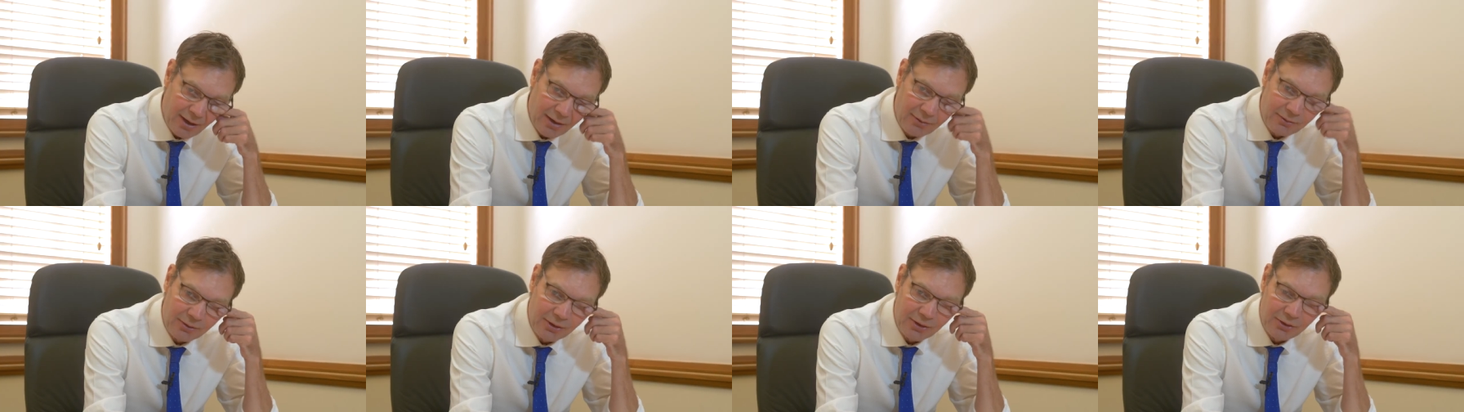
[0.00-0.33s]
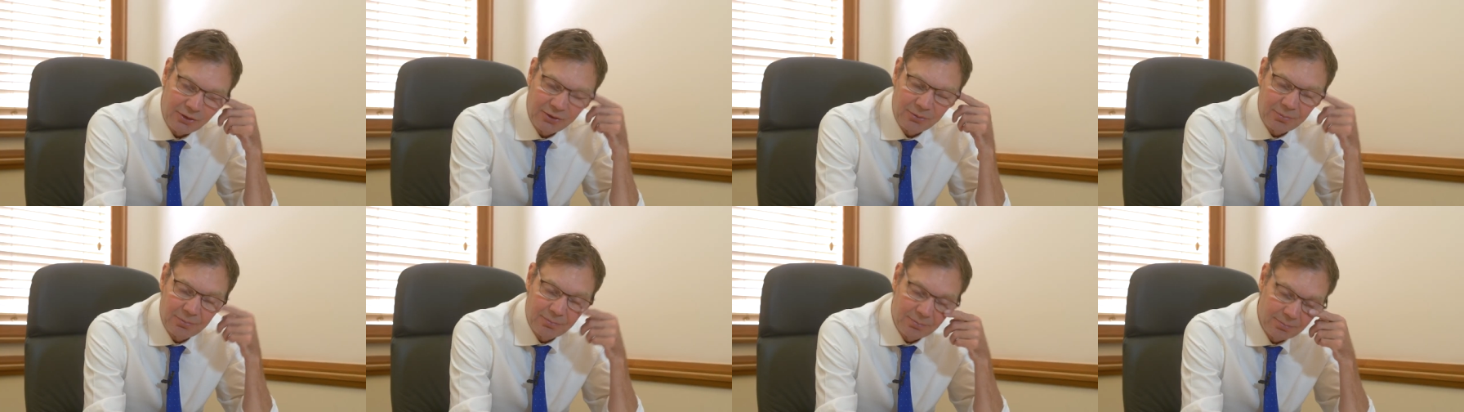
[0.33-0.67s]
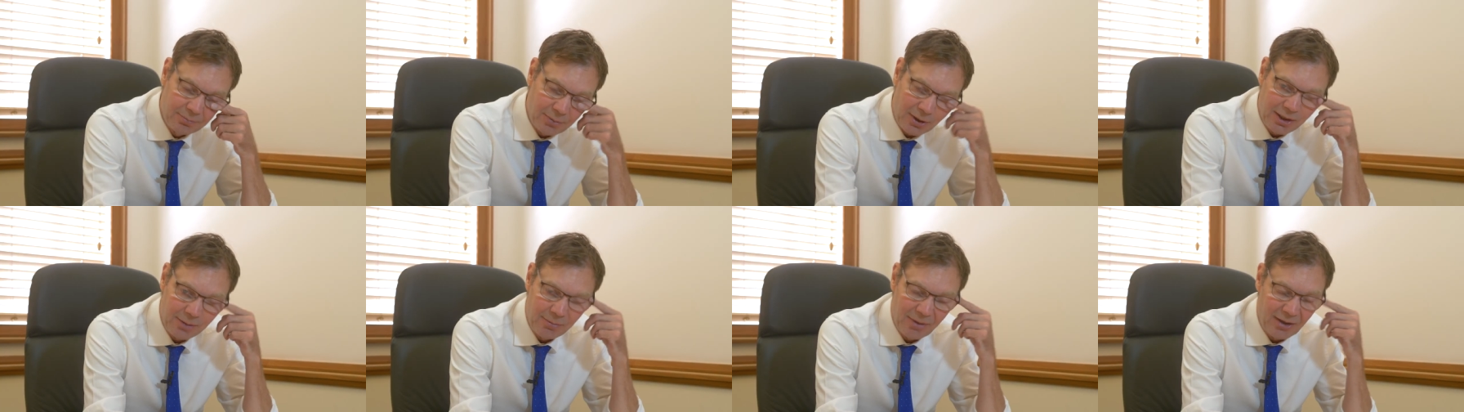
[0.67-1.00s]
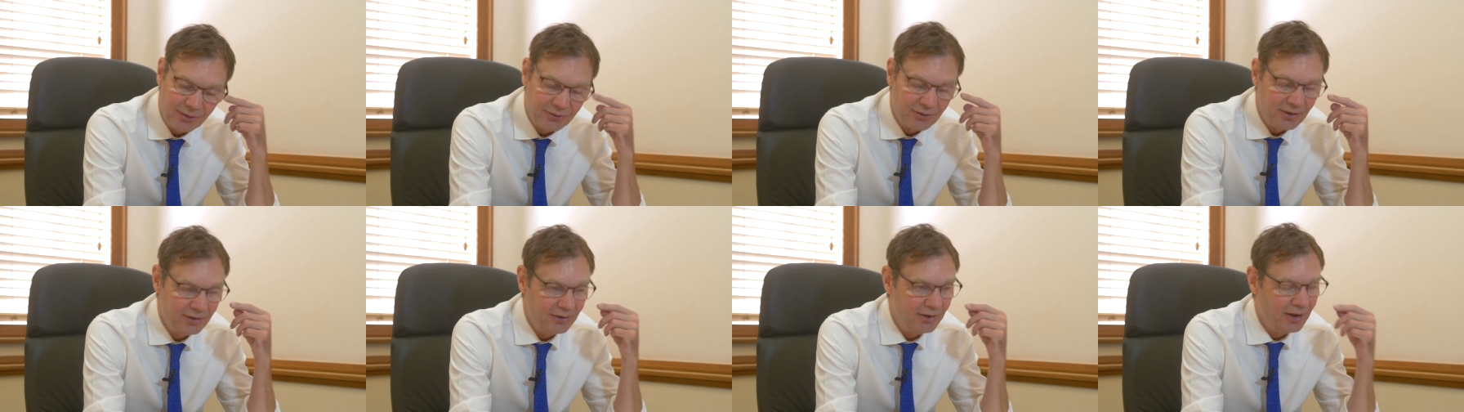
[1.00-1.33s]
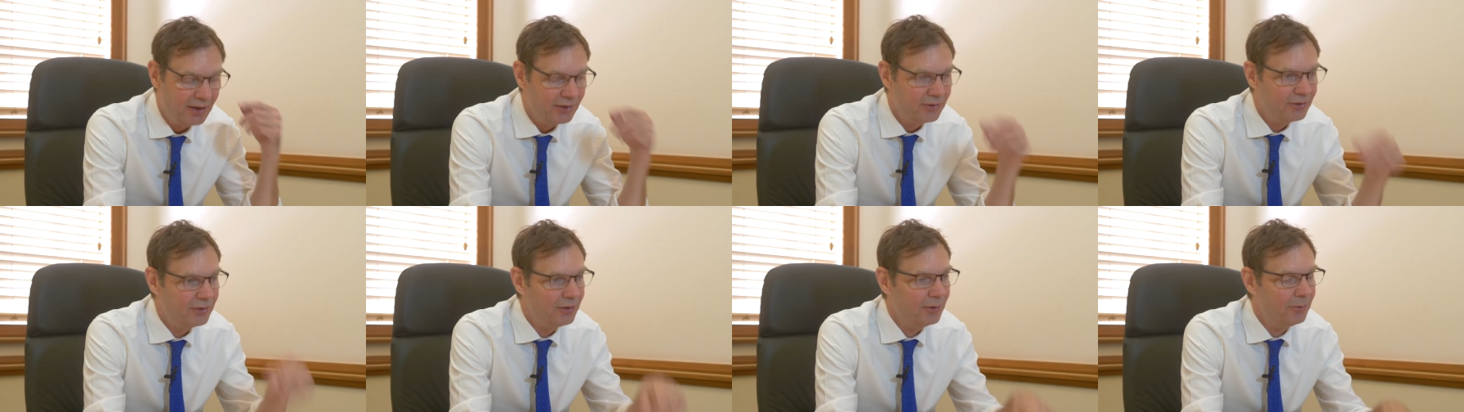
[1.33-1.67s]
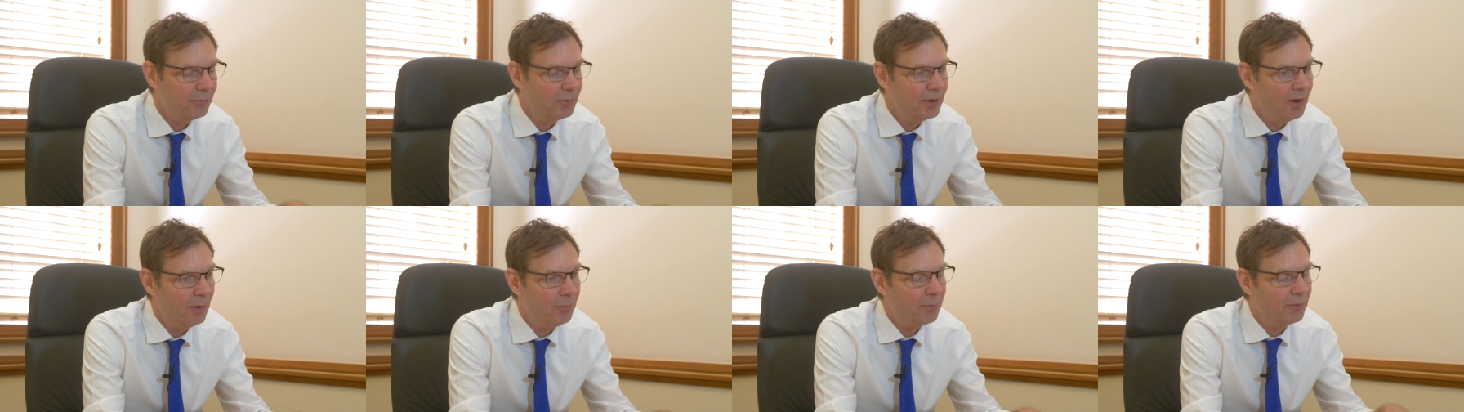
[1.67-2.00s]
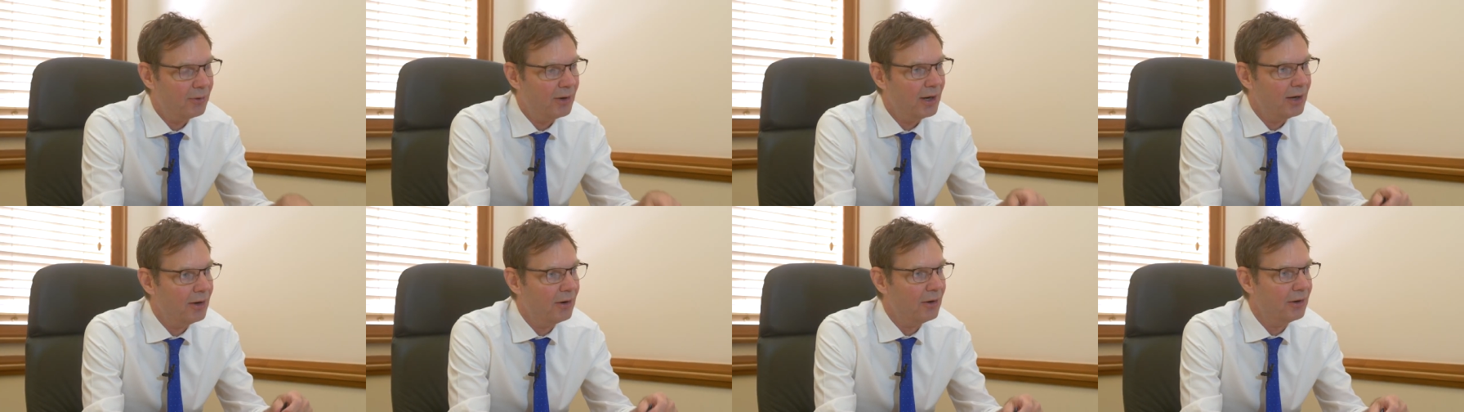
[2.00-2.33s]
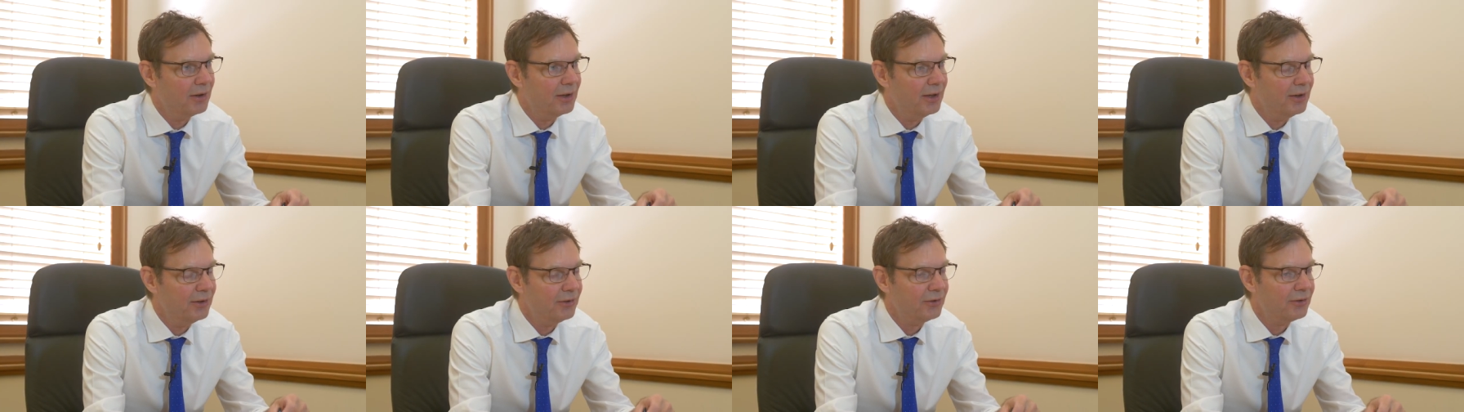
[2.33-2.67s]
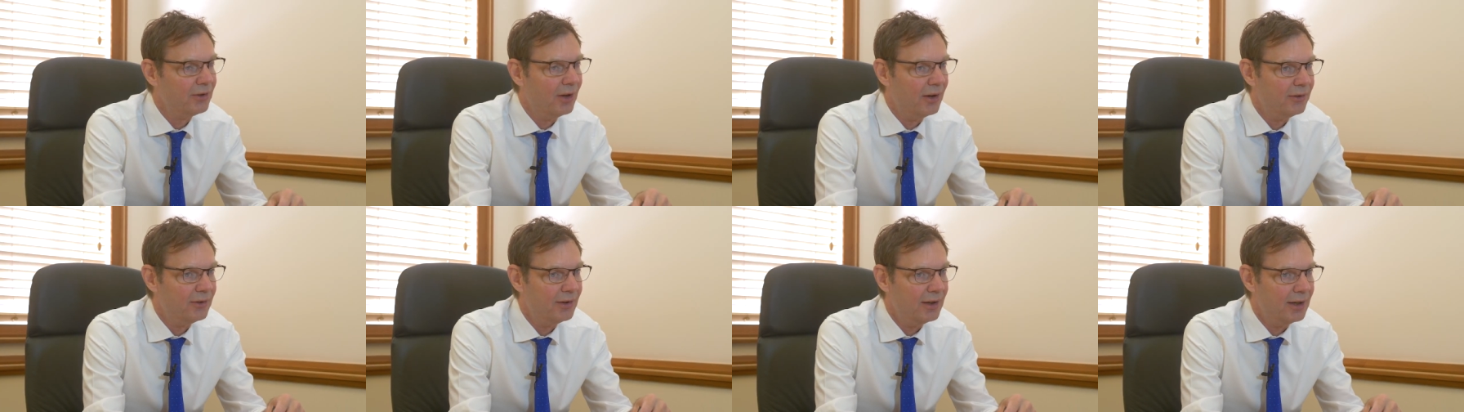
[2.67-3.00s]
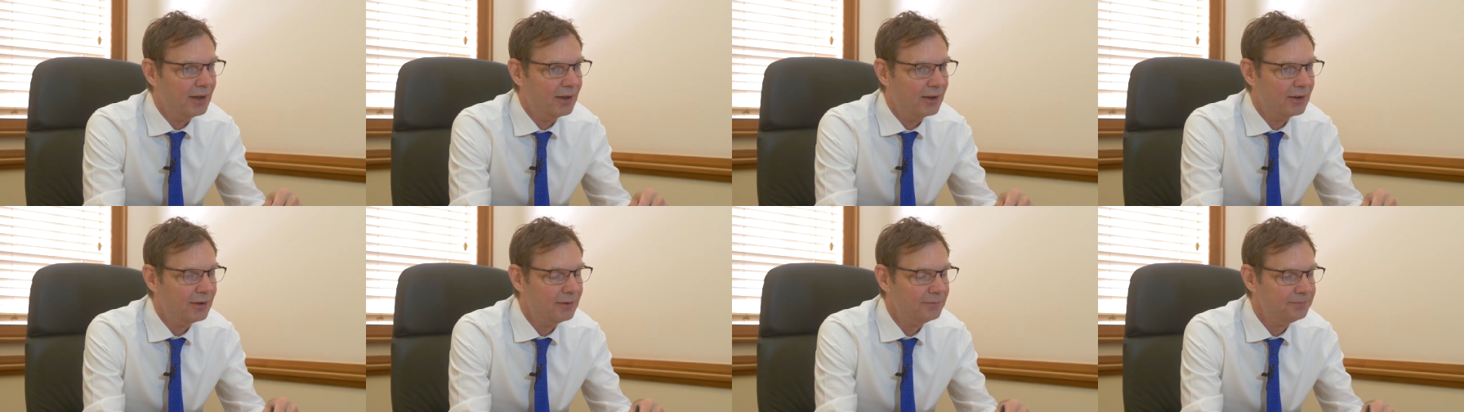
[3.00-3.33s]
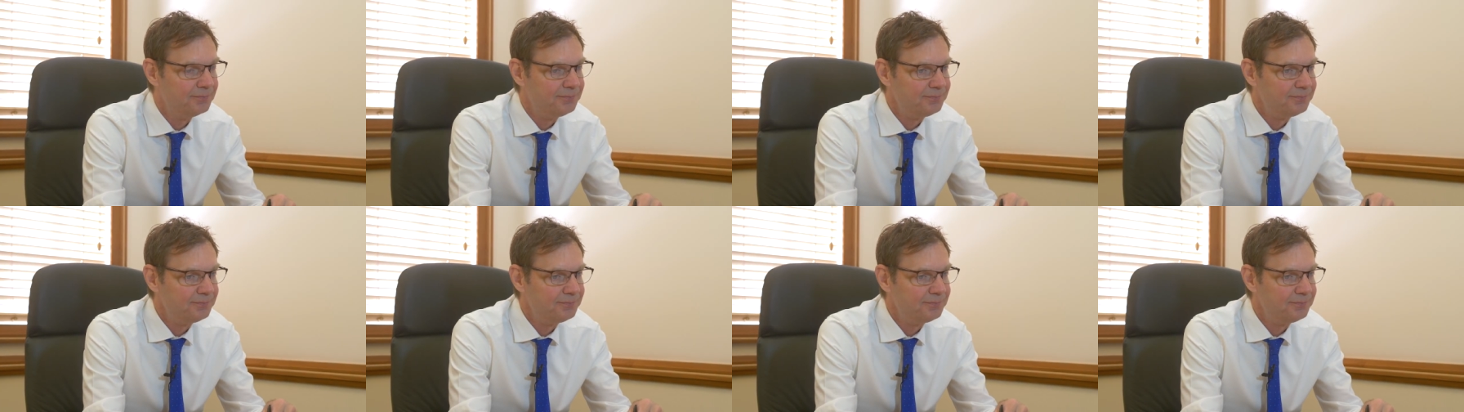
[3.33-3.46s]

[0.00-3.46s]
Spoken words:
of average body mass index that we operate on is, I think,